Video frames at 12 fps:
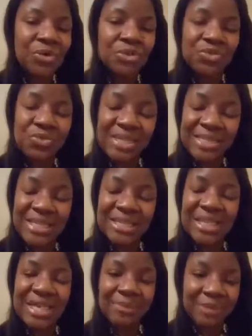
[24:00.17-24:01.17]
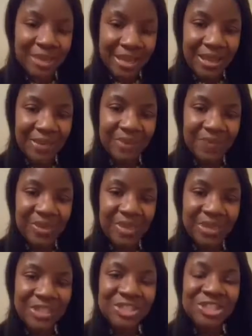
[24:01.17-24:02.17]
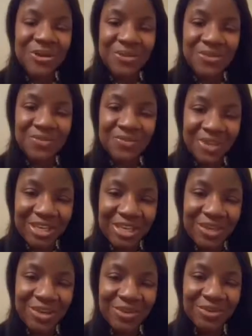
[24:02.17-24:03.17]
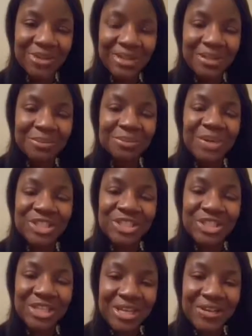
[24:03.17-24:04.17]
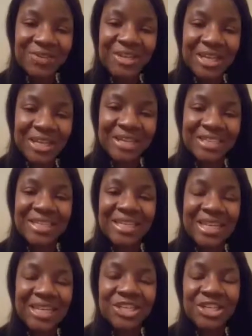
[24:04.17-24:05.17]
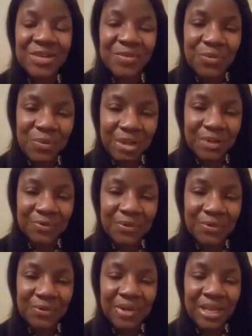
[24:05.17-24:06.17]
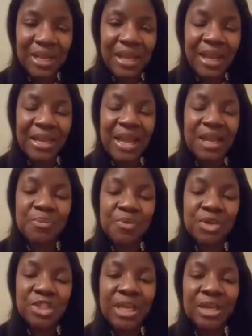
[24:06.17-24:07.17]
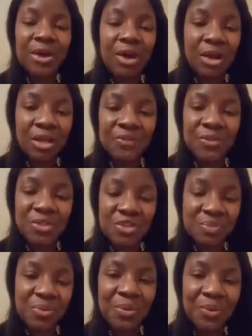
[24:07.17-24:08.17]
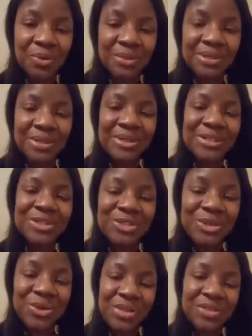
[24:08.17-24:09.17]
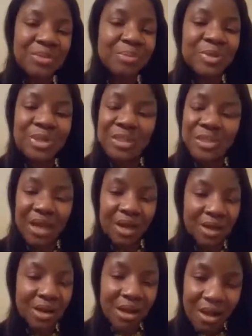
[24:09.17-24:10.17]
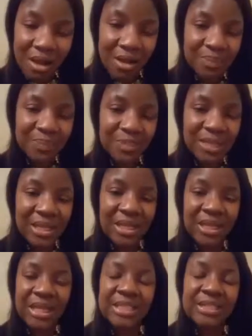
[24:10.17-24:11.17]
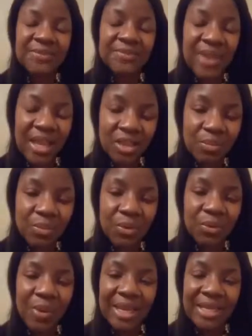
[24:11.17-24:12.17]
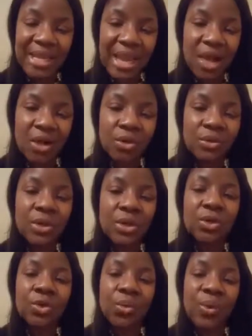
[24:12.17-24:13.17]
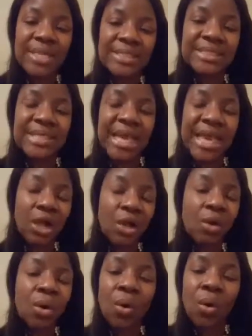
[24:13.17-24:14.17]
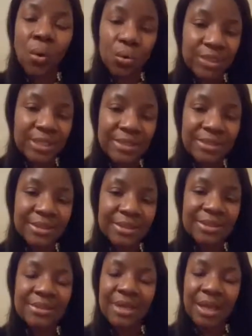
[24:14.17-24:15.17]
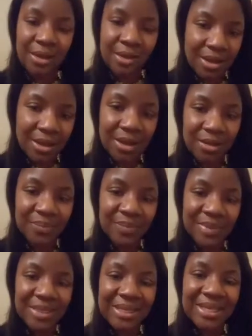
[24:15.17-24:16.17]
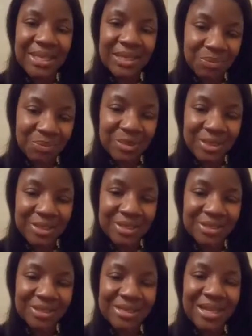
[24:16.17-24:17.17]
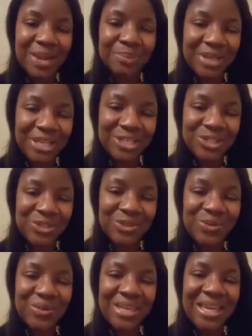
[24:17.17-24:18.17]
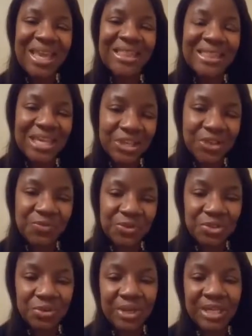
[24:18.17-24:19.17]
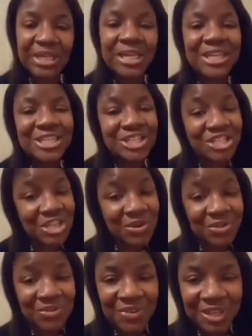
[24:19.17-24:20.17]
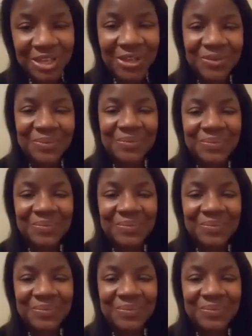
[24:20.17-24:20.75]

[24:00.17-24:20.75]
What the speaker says: the Tricks That They Play. Share the video. Much love and hugs to each and every one of you. And I appreciate all of your support. DirtyTheBook.com is available right now. GraceLHolden.com. Get the book. God bless you and thank you for joining. Share the video.